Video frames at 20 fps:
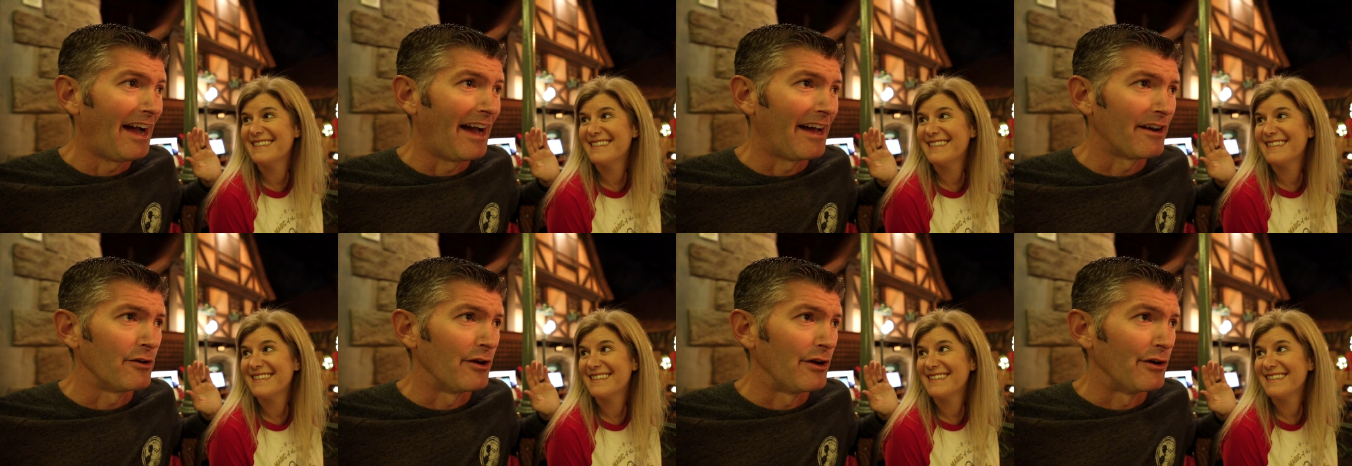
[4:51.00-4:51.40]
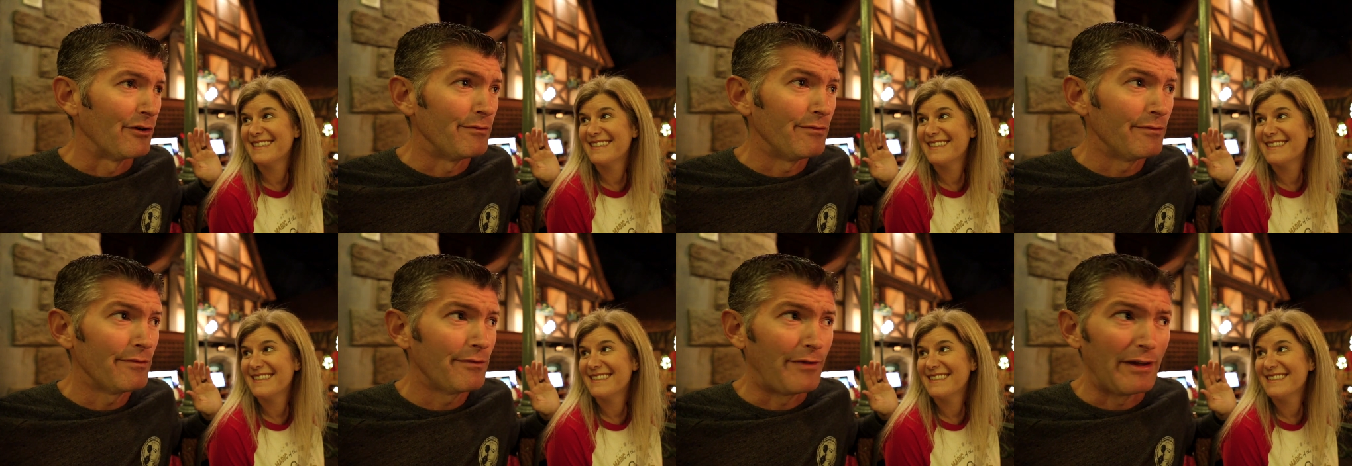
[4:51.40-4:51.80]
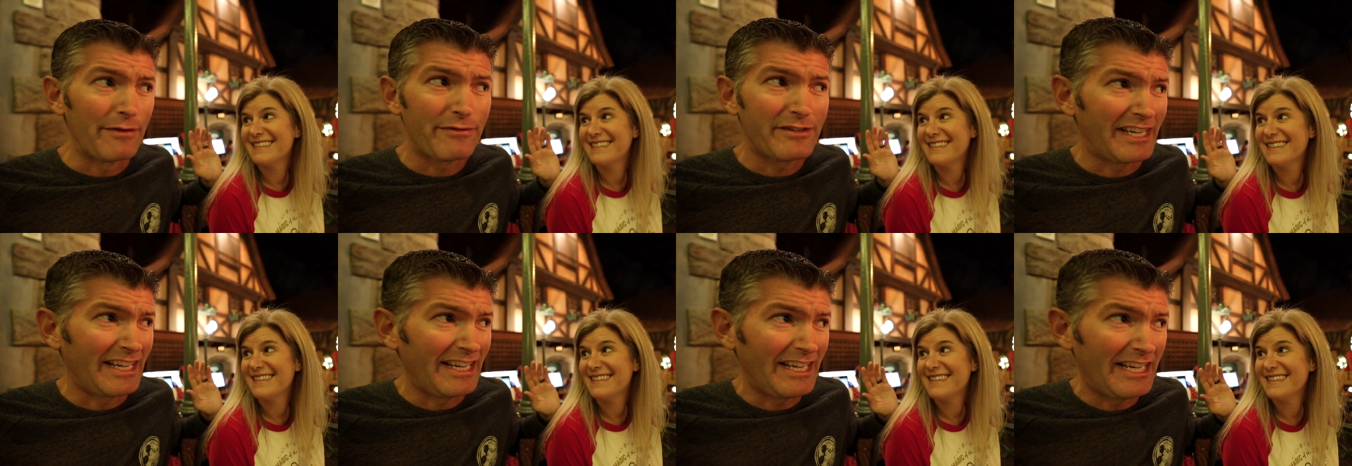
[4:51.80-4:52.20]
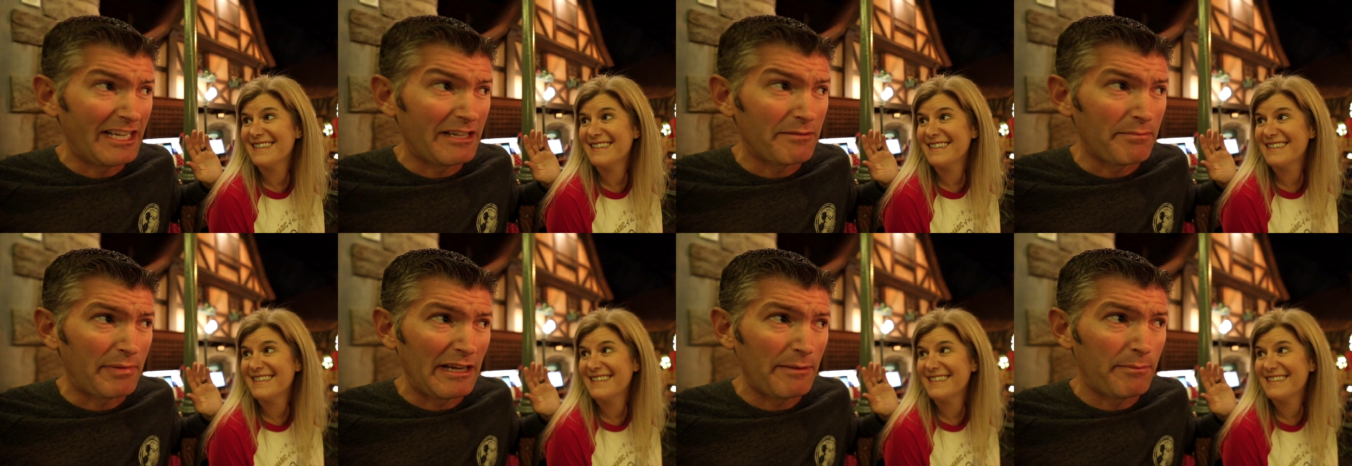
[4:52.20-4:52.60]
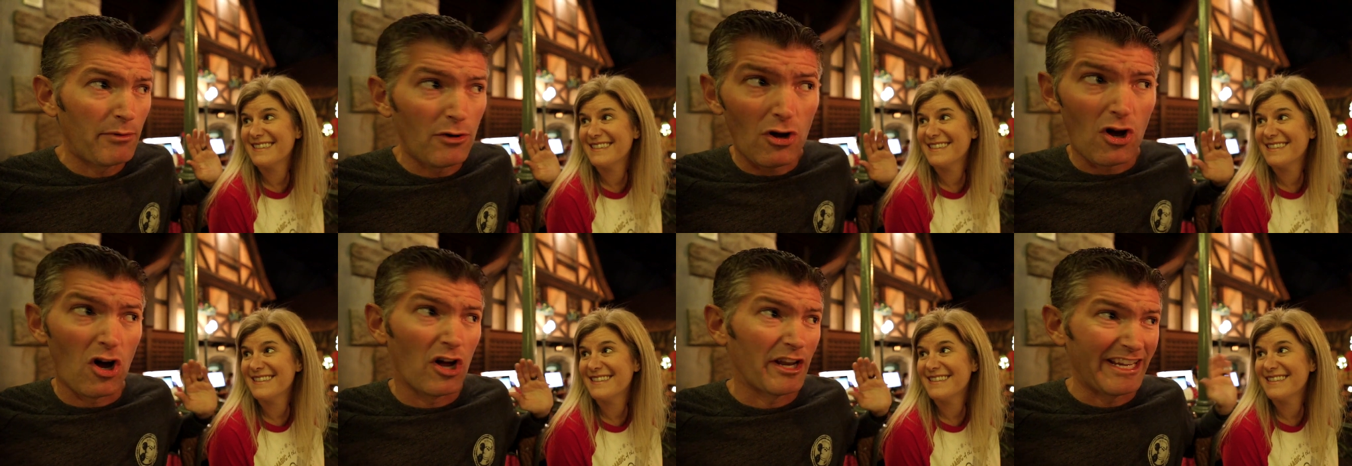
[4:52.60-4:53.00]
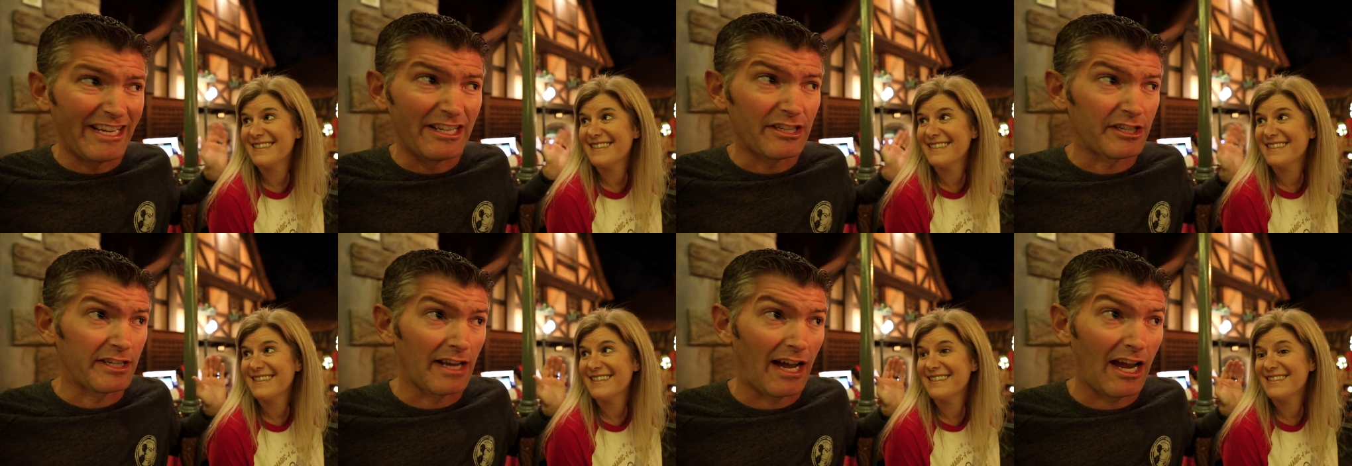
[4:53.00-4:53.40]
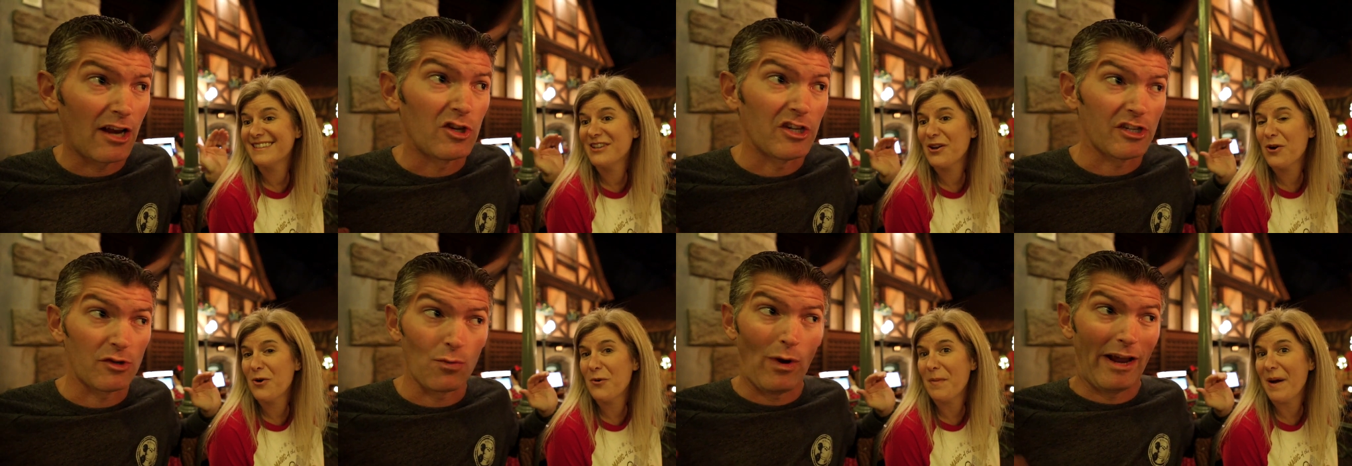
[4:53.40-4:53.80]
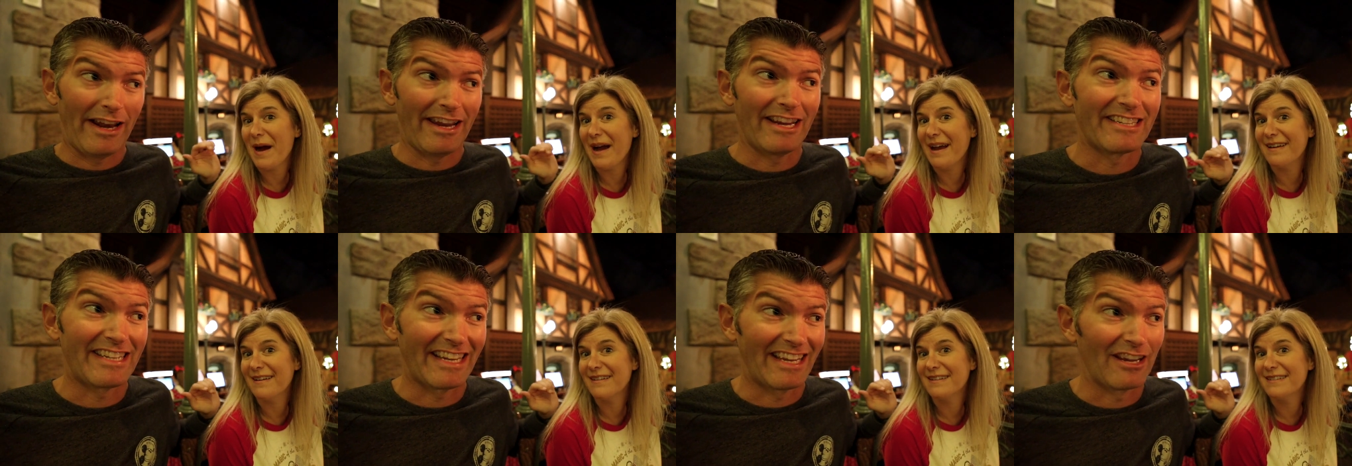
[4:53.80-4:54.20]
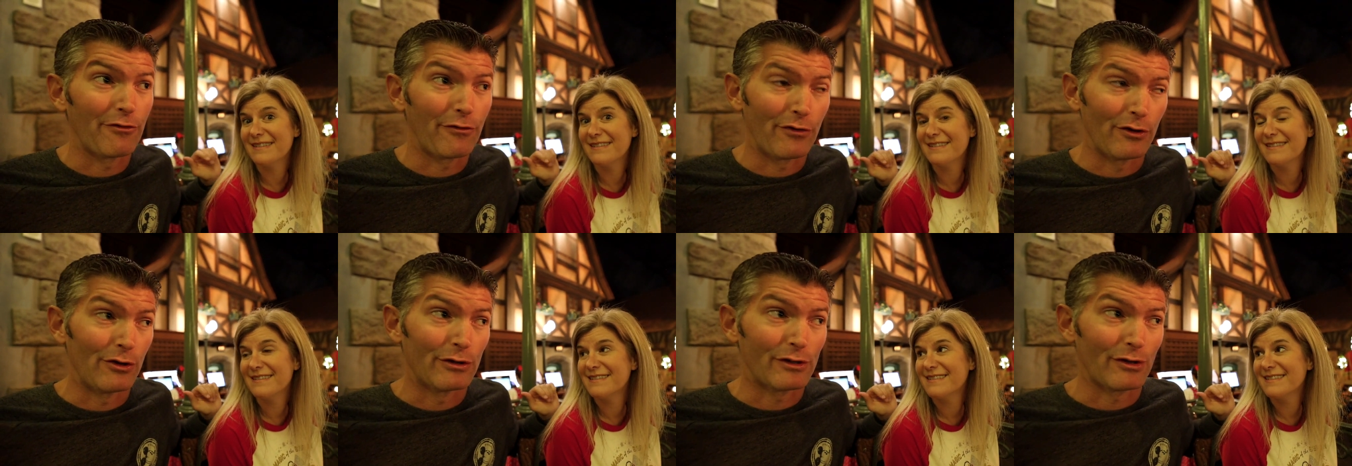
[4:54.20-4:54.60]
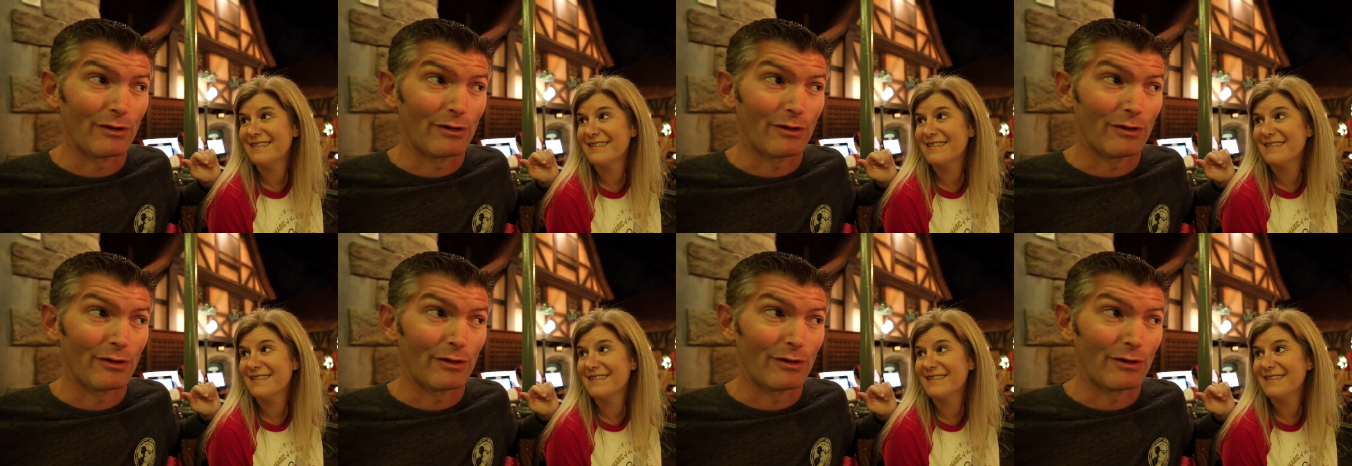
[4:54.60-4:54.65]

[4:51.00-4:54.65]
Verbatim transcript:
Speaker 1: I don't know, fifteen people on each side just waiting to get food.